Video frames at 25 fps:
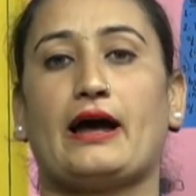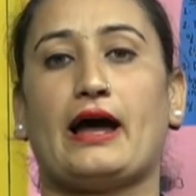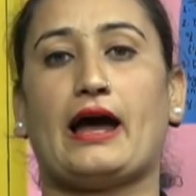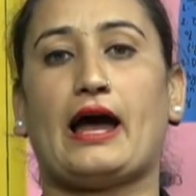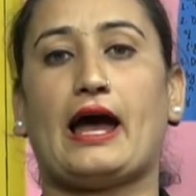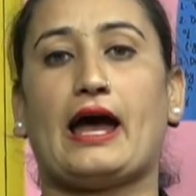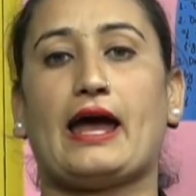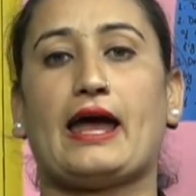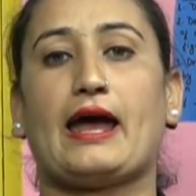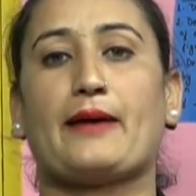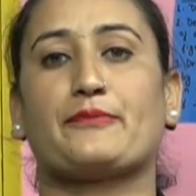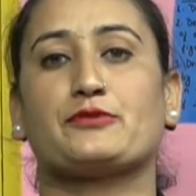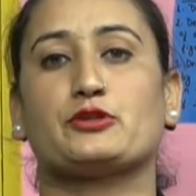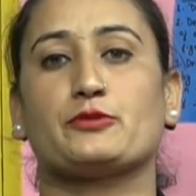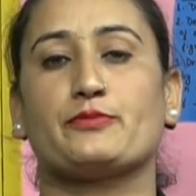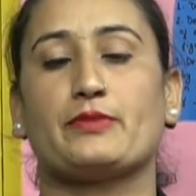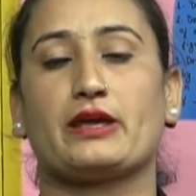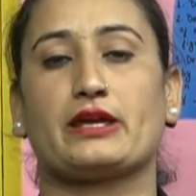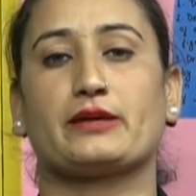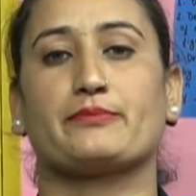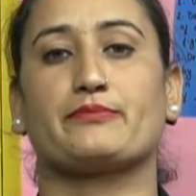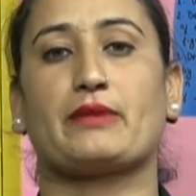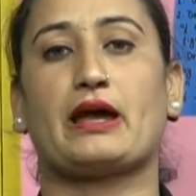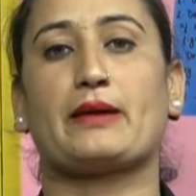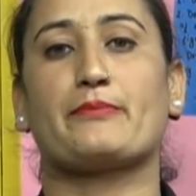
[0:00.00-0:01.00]
I have to
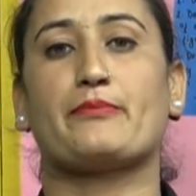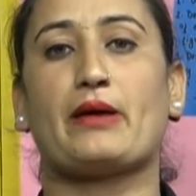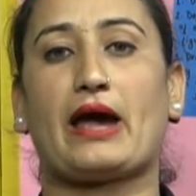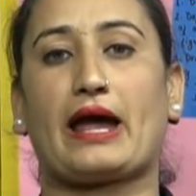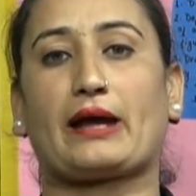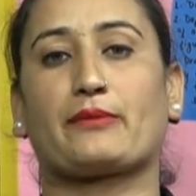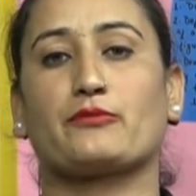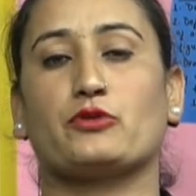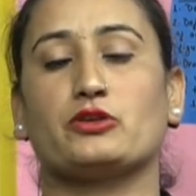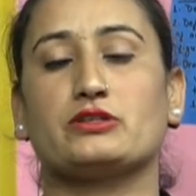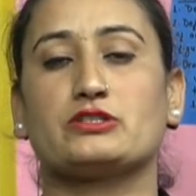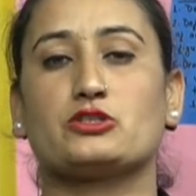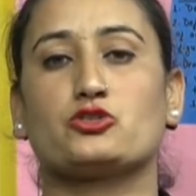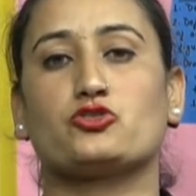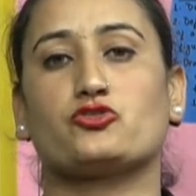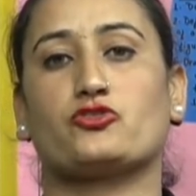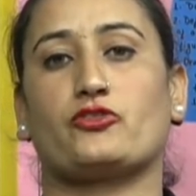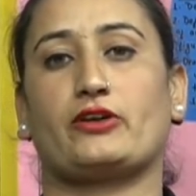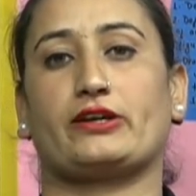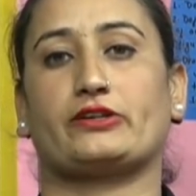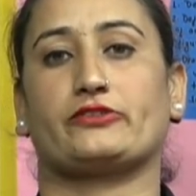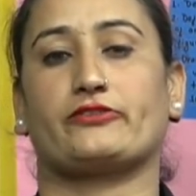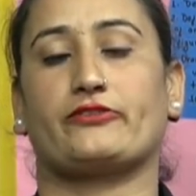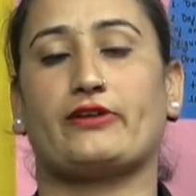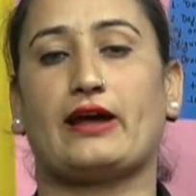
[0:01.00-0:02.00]
make my backbone
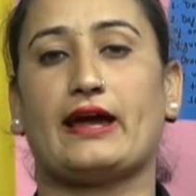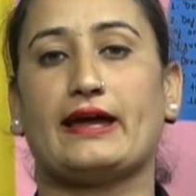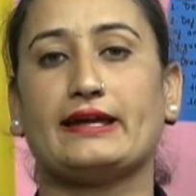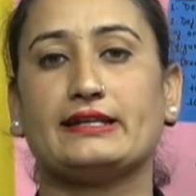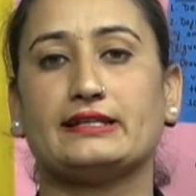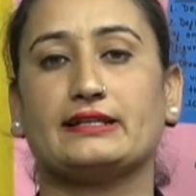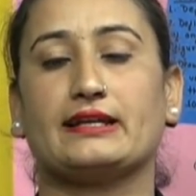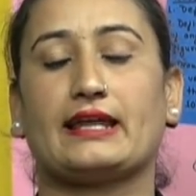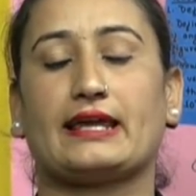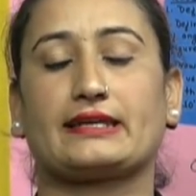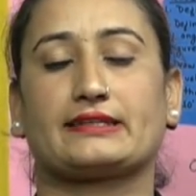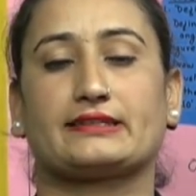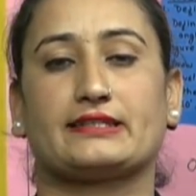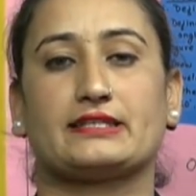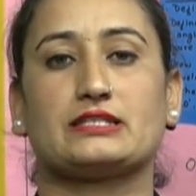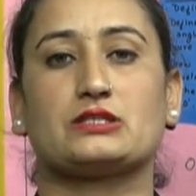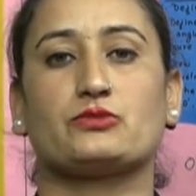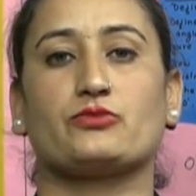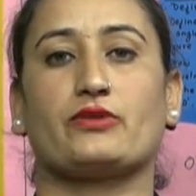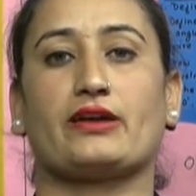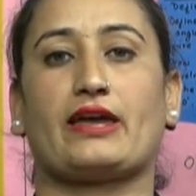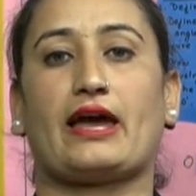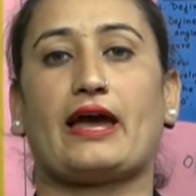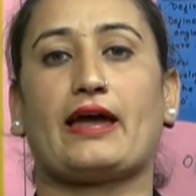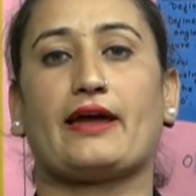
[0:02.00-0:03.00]
straight, right? Like this
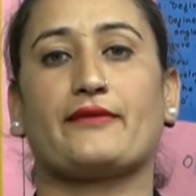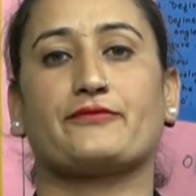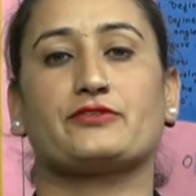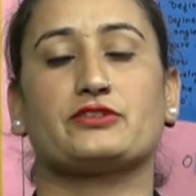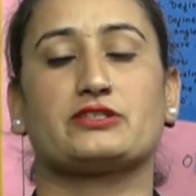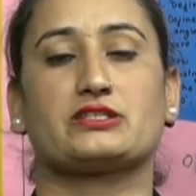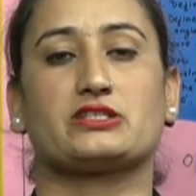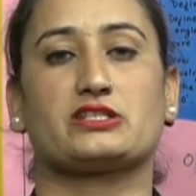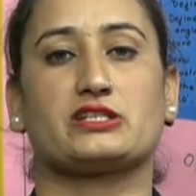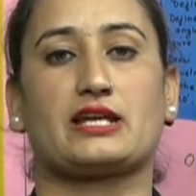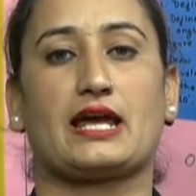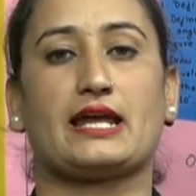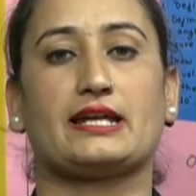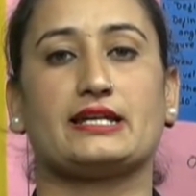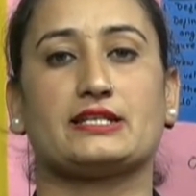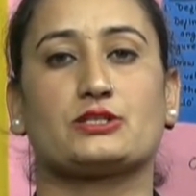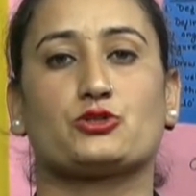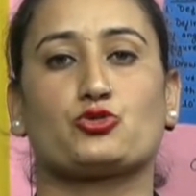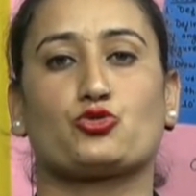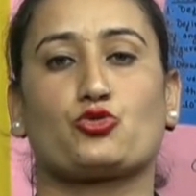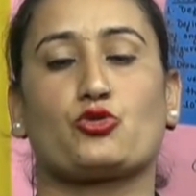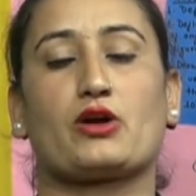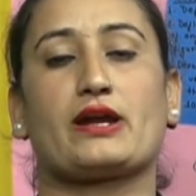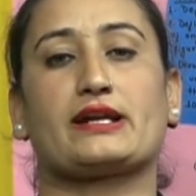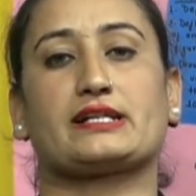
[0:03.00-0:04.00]
way, I have to stand
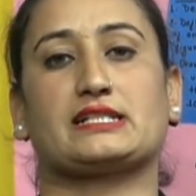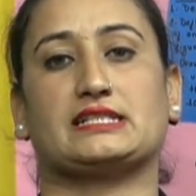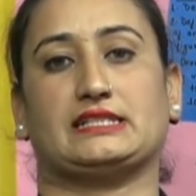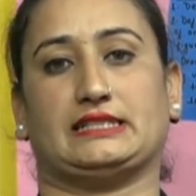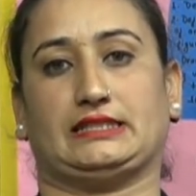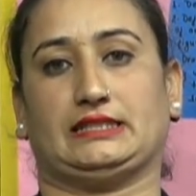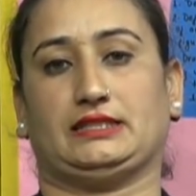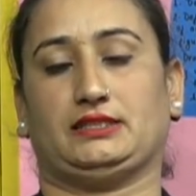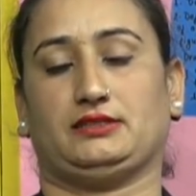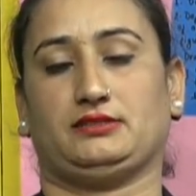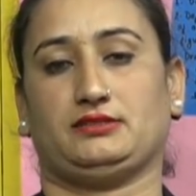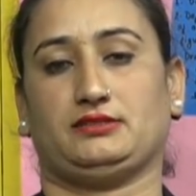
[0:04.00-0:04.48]
straightly.